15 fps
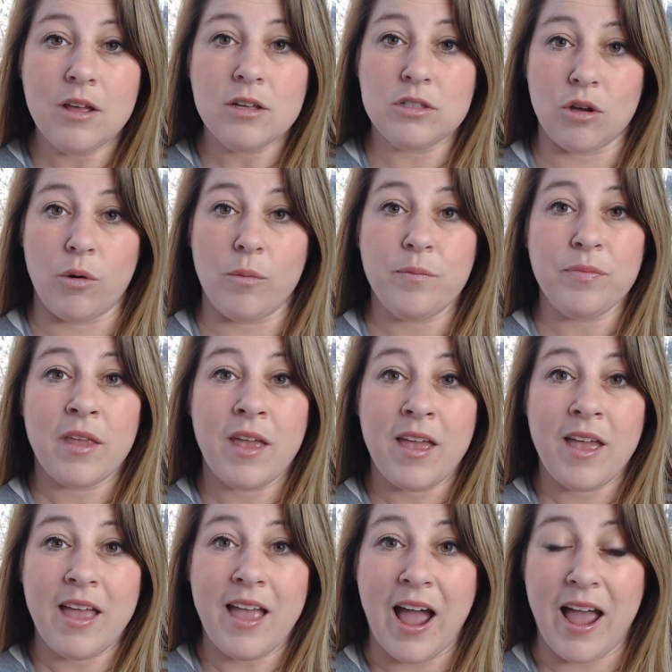So
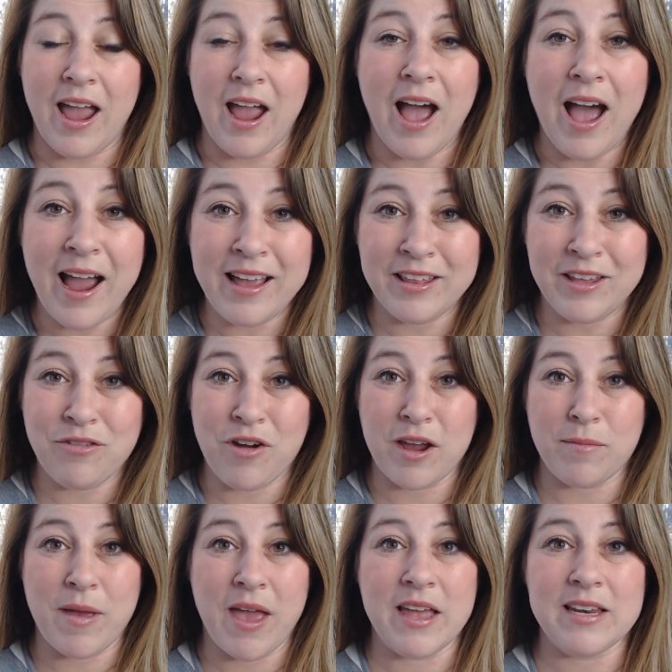I highly
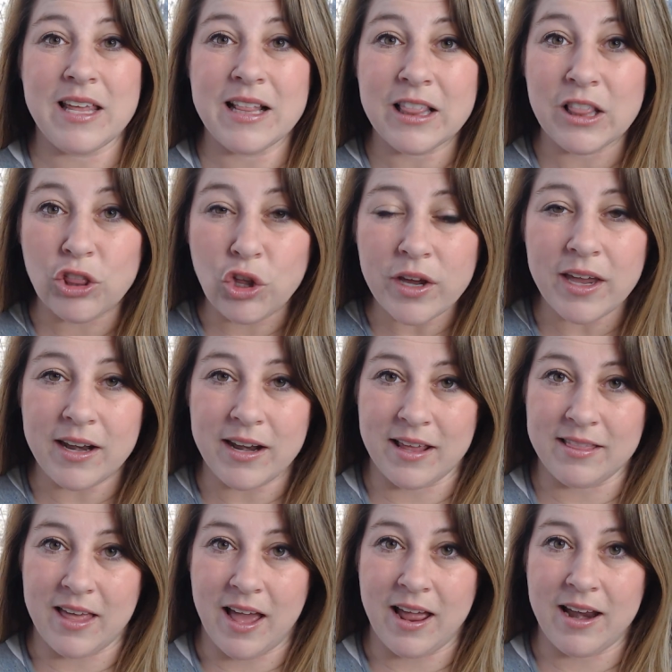recommend looking
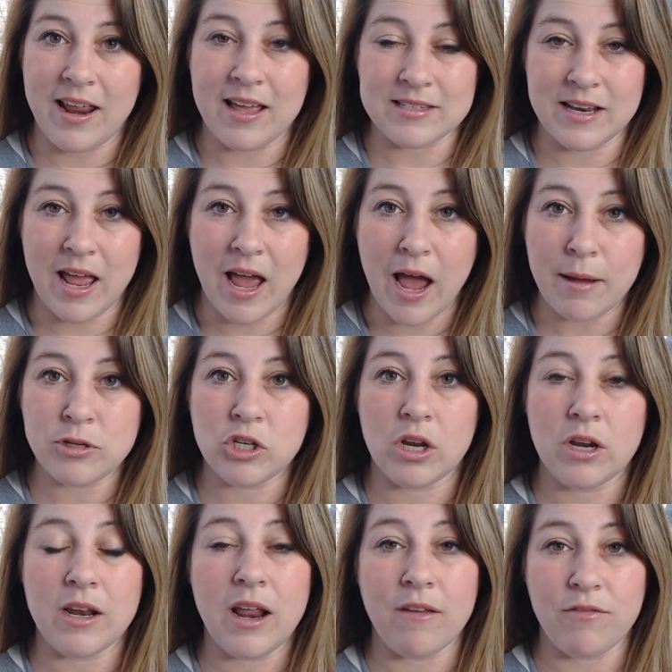at that as an
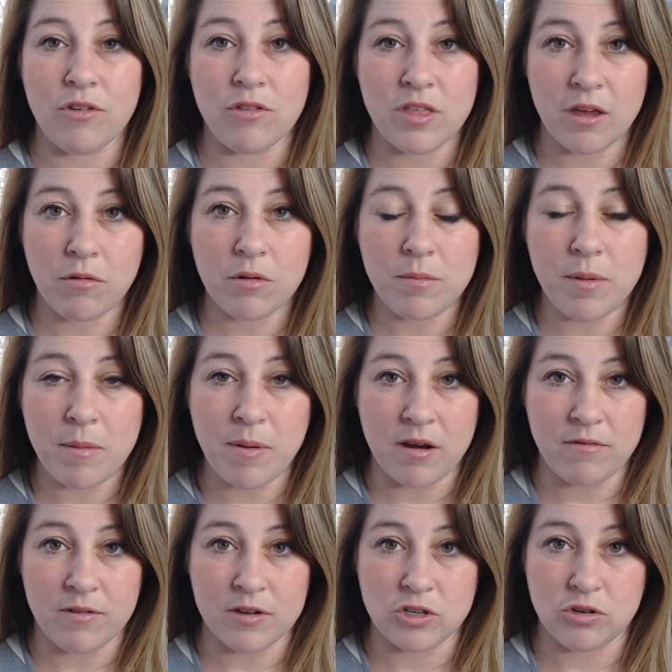option if you it would be
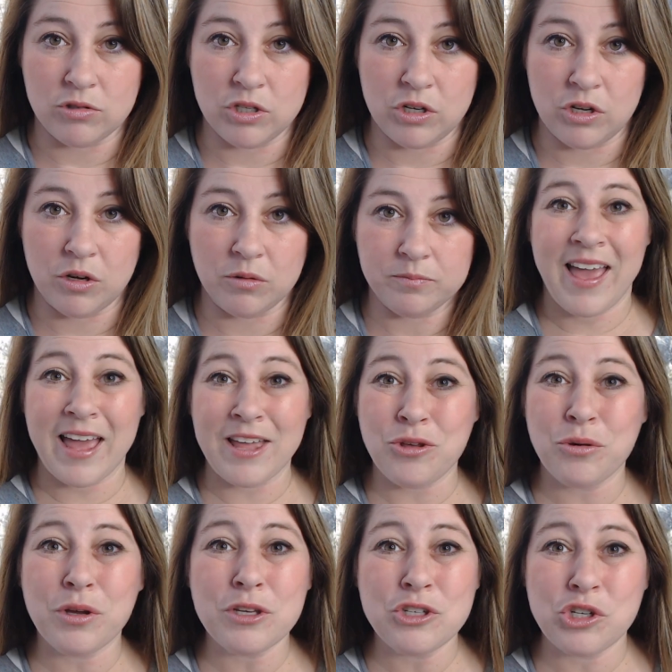beneficial to you. And
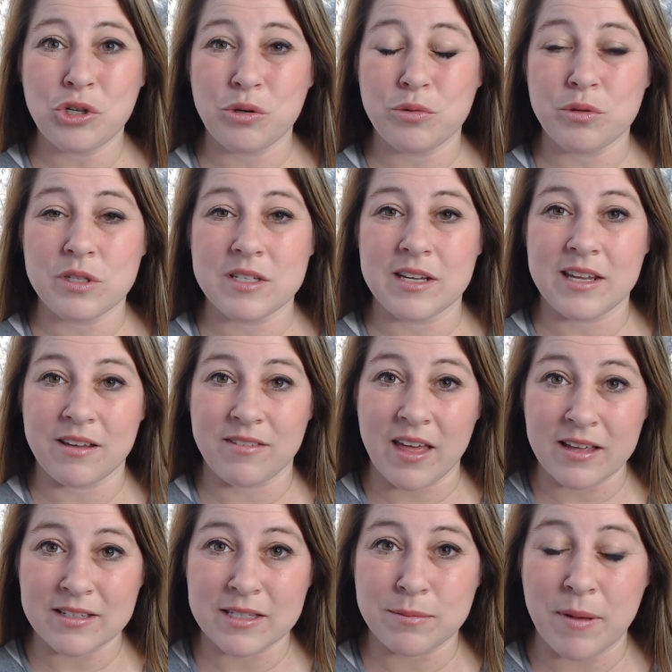you can choose to give
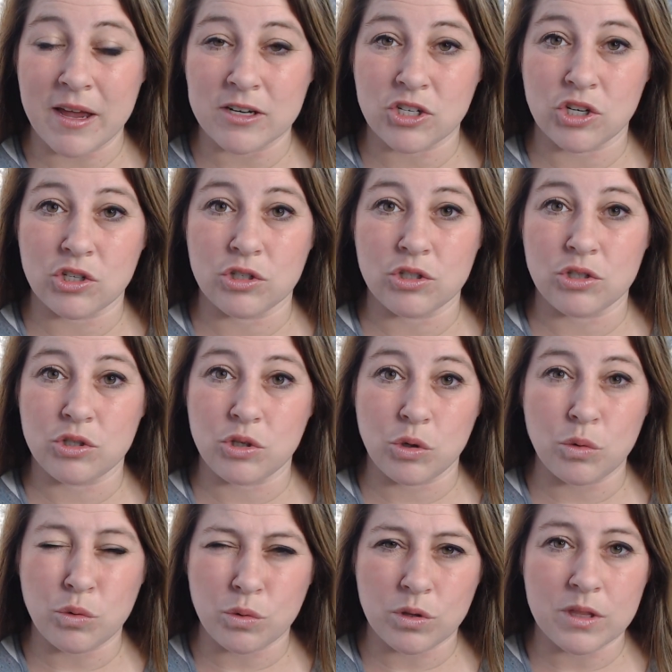that inspection
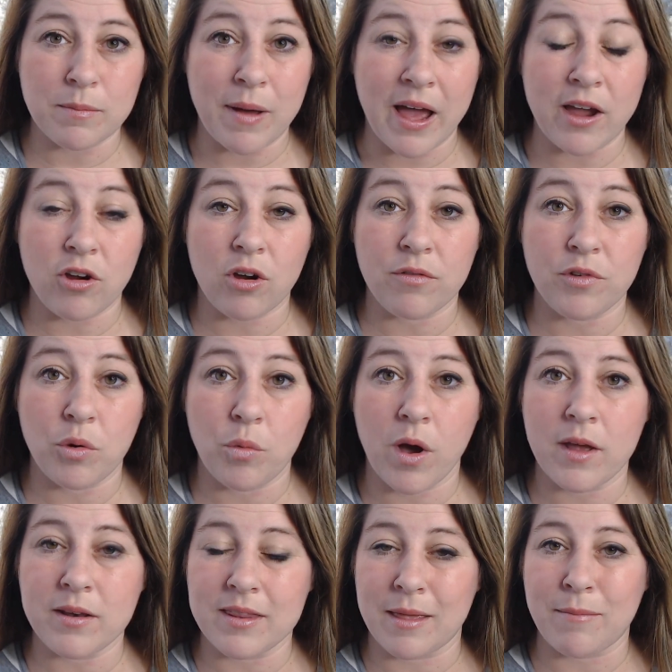to the buyer if you
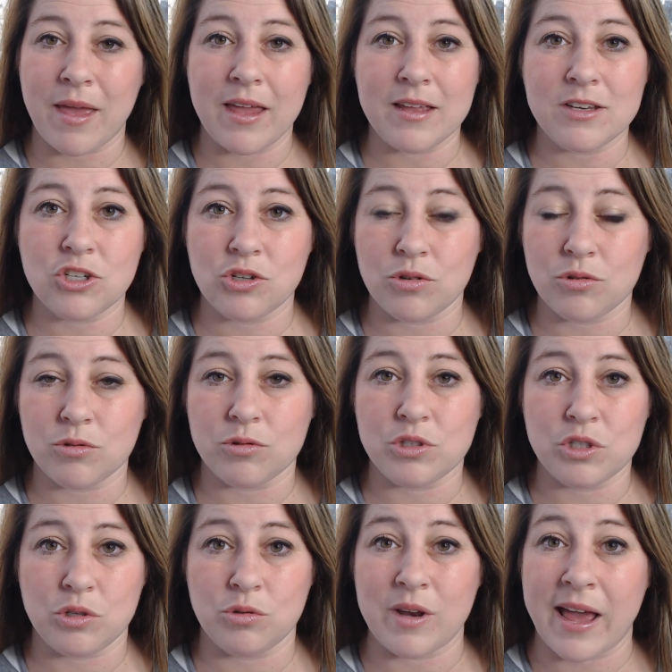want. They may choose
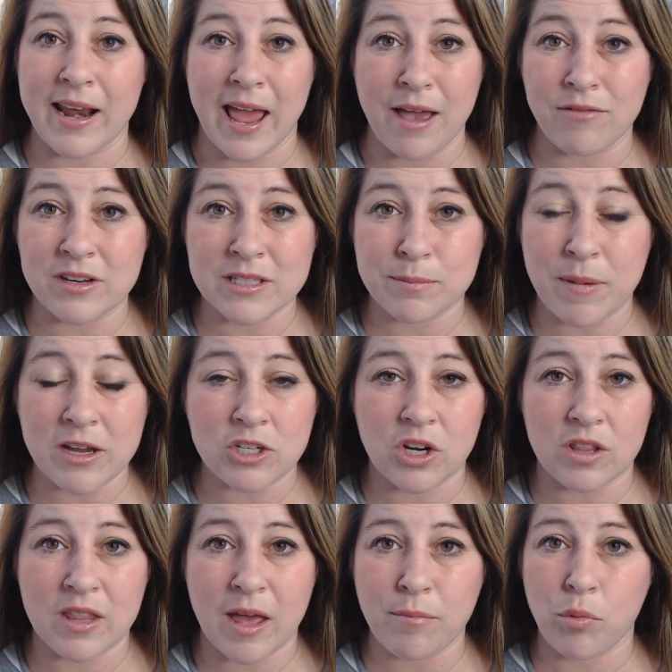to not have an inspection
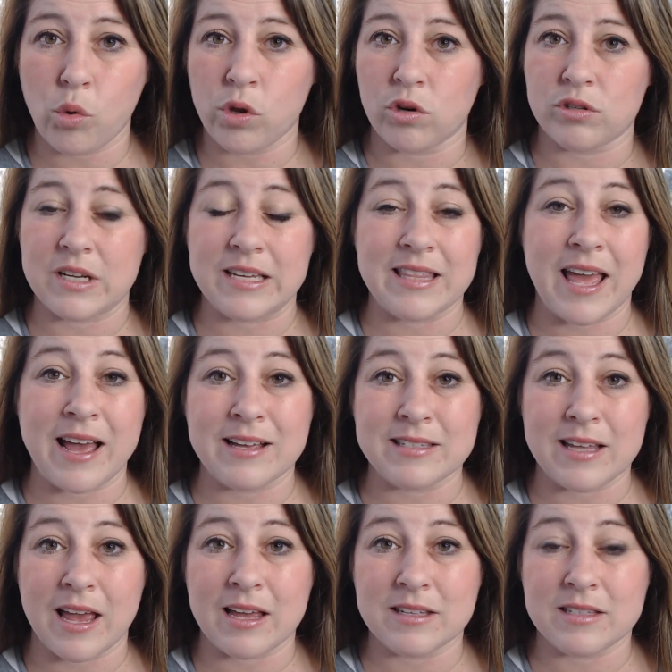at that point or take the
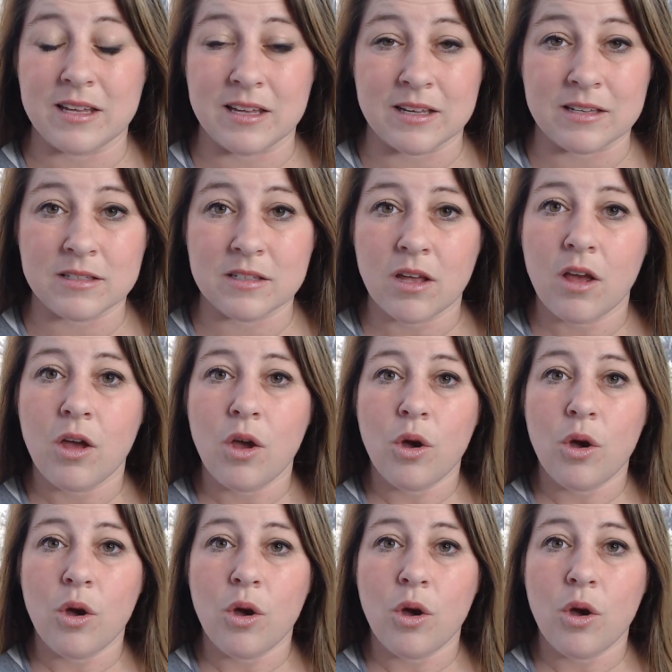house as is.